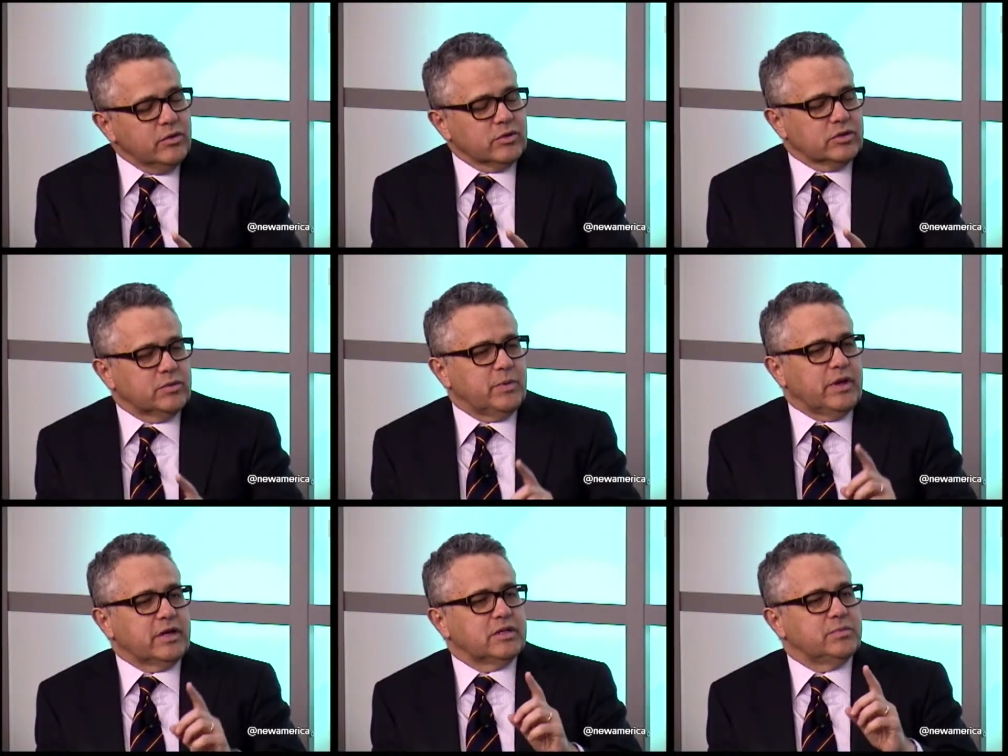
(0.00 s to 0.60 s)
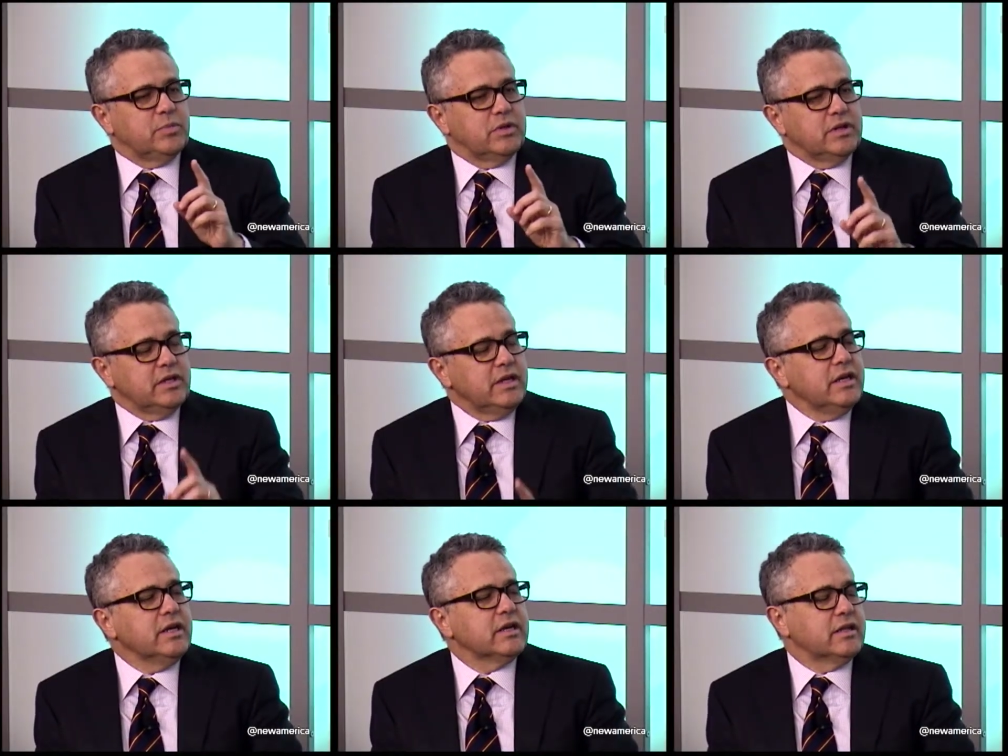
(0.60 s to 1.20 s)
respects,
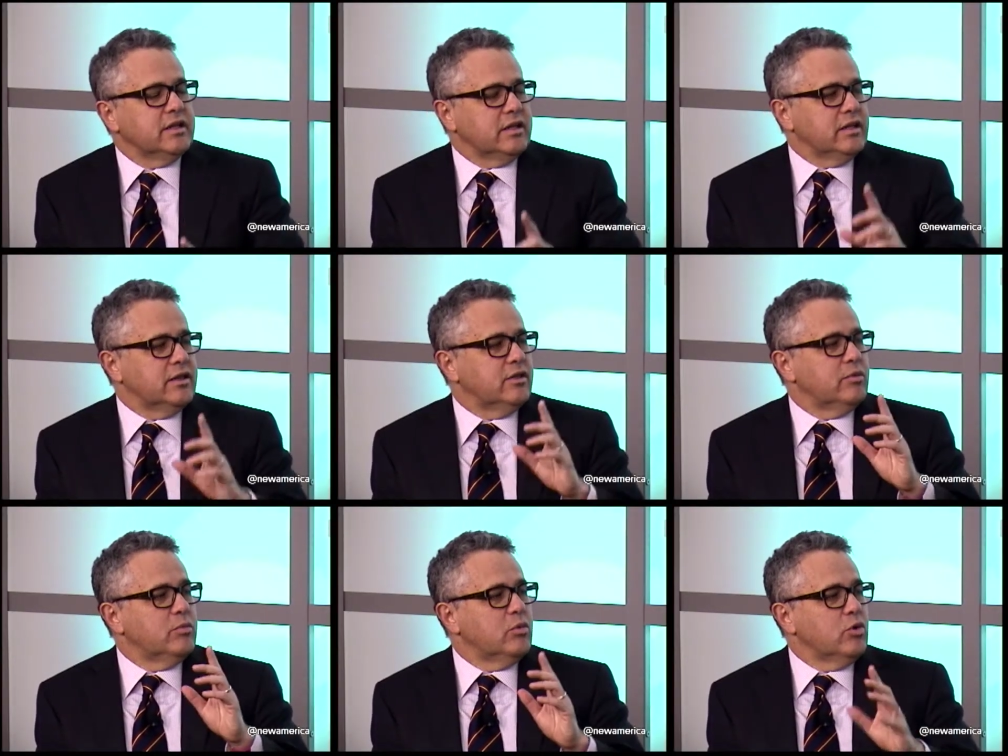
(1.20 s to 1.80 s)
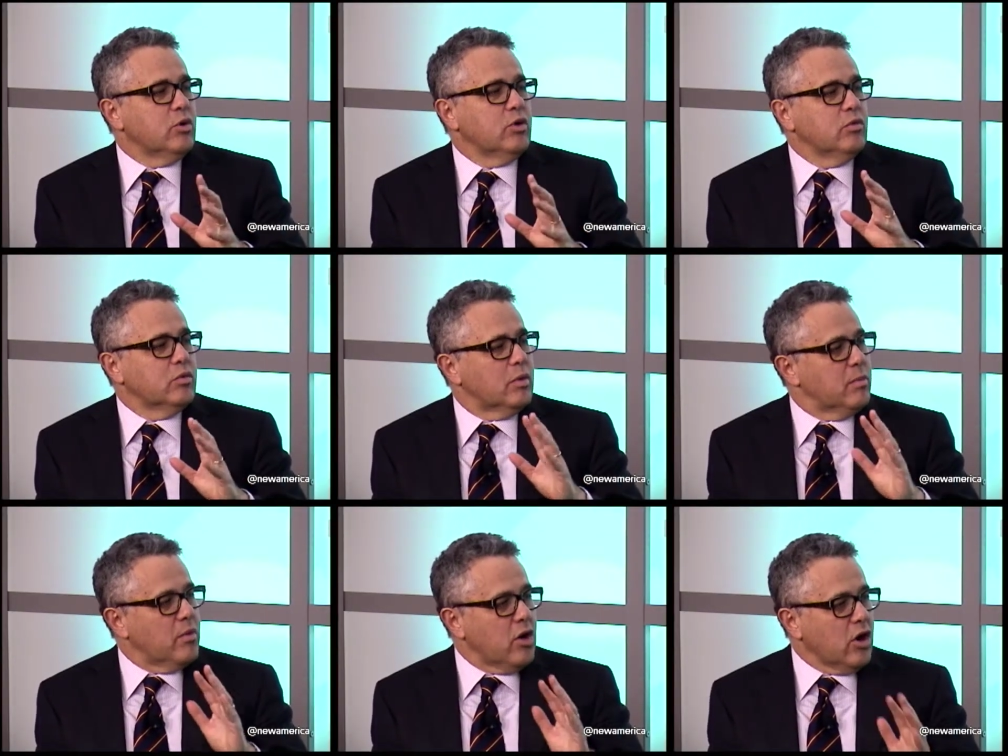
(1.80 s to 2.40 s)
politically, the more
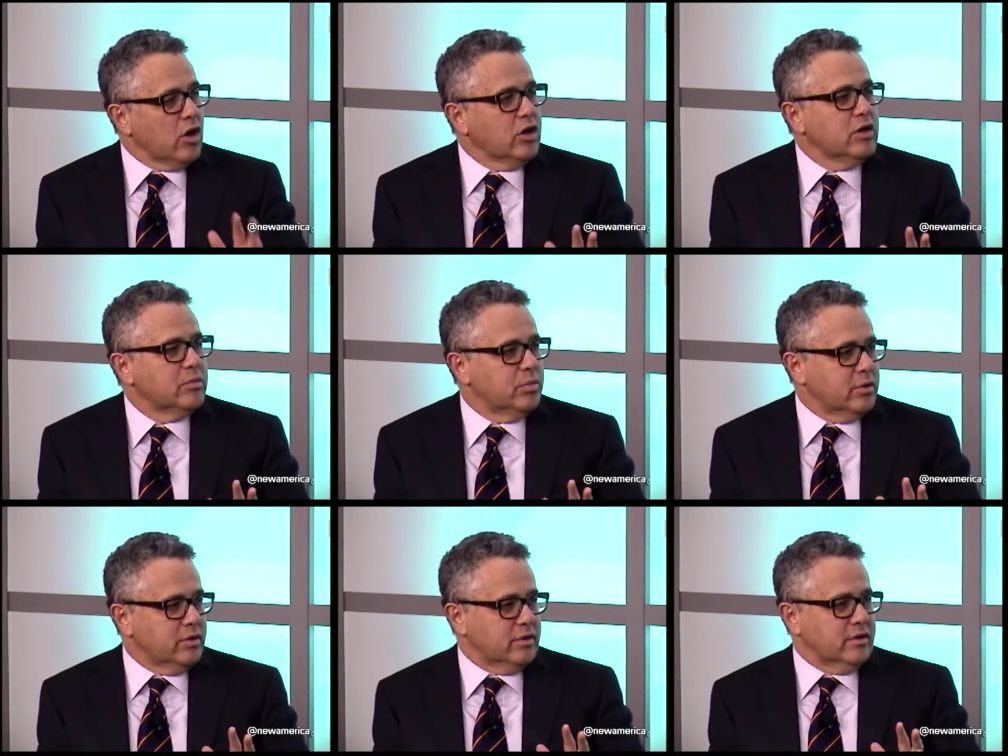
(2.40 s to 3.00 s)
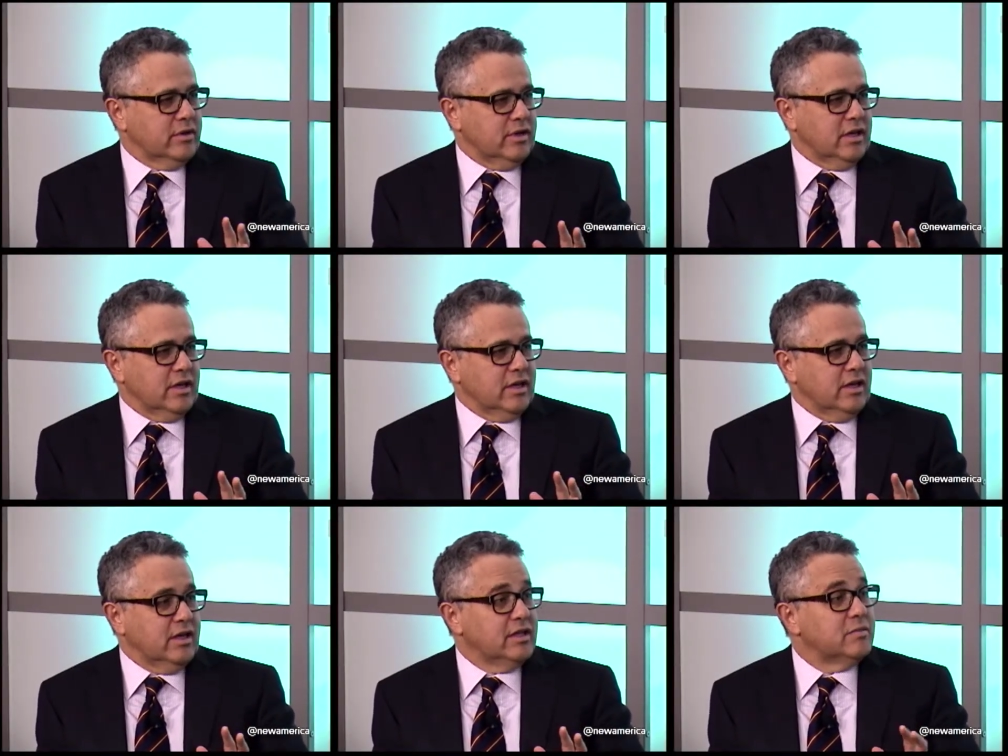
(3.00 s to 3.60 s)
remarkable
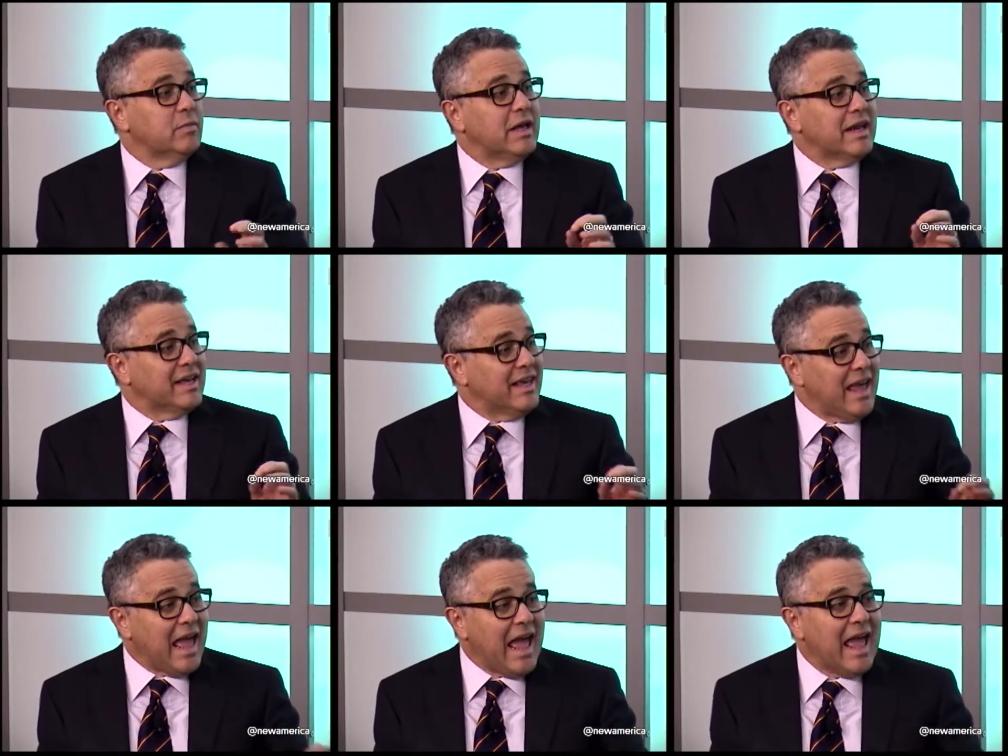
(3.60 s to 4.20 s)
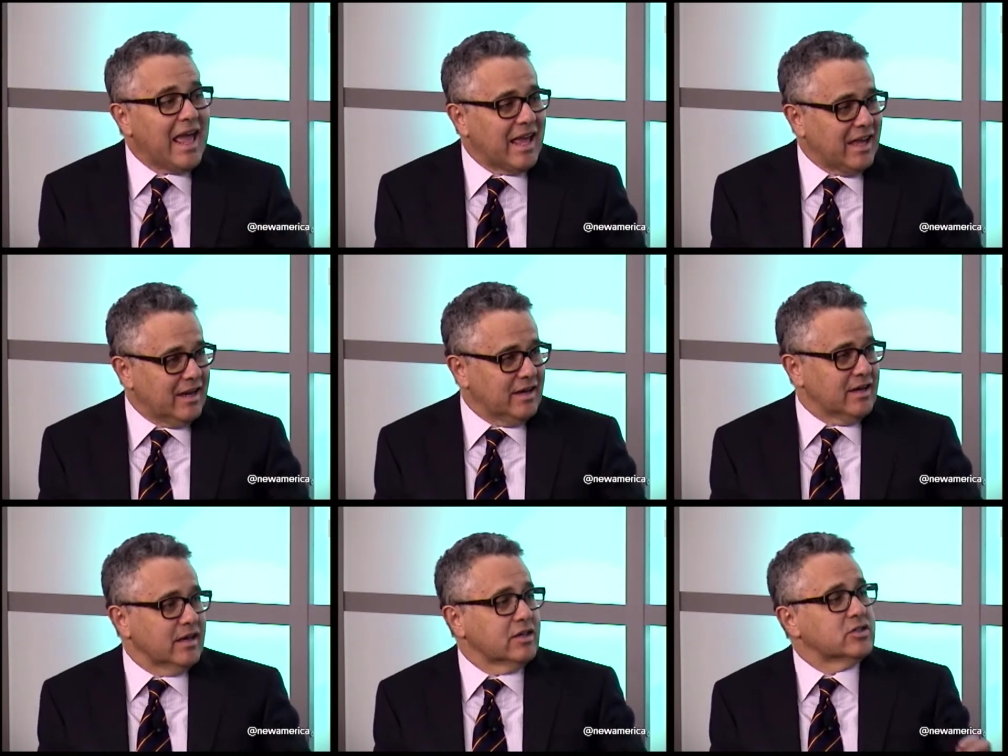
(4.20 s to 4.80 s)
thing is
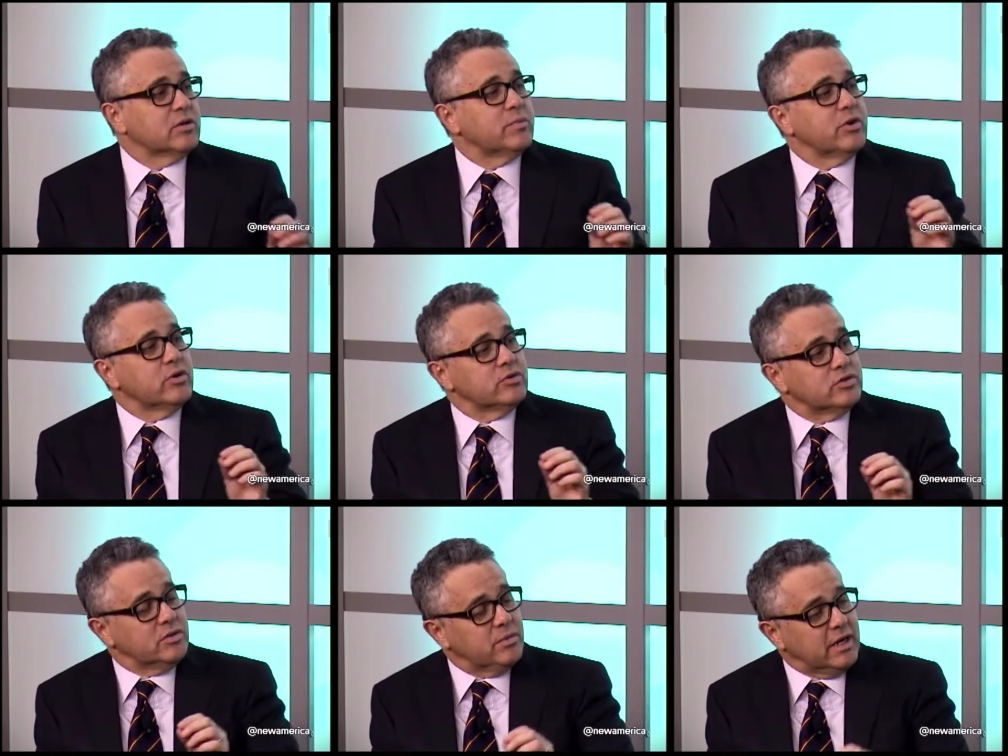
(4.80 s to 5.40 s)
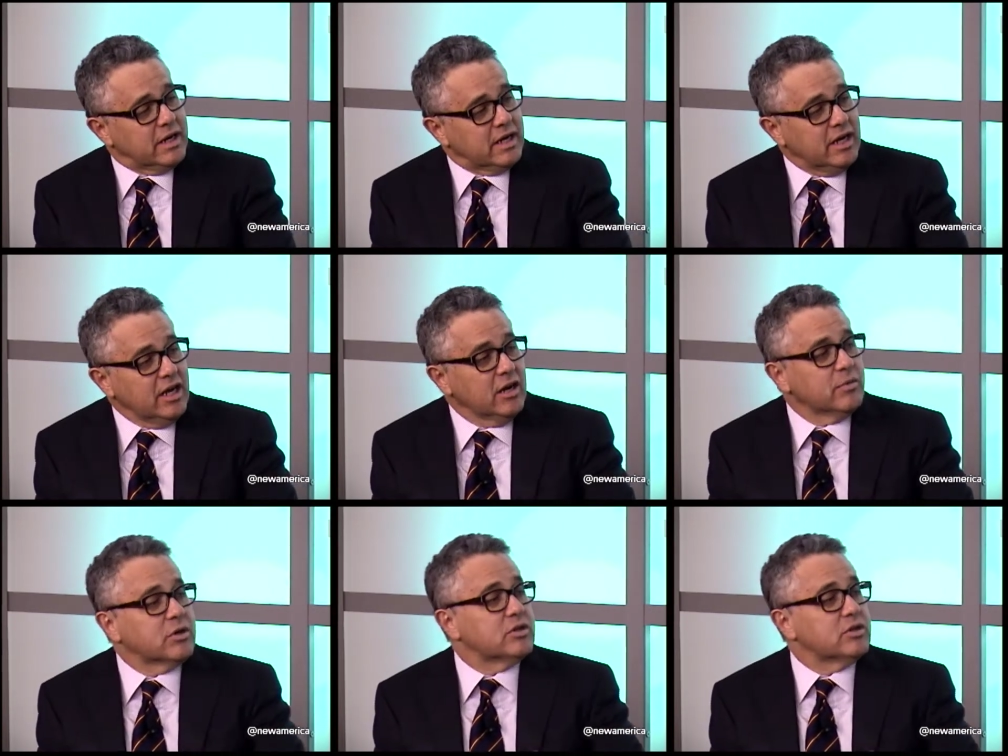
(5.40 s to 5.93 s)
Medicaid as opposed to Medicare,